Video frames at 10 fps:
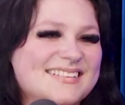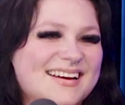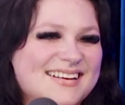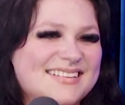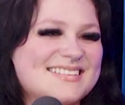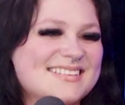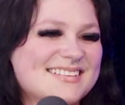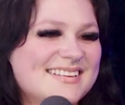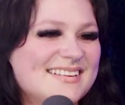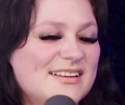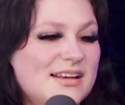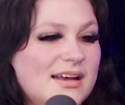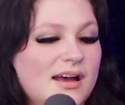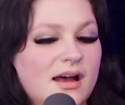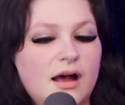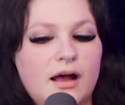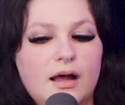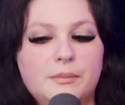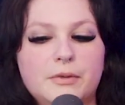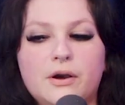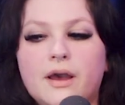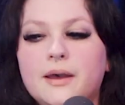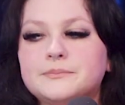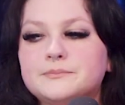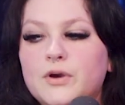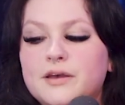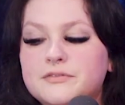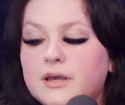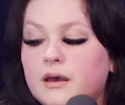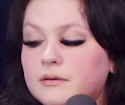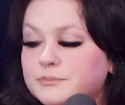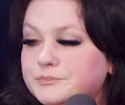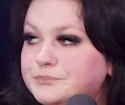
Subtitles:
does. Okay, we have to go.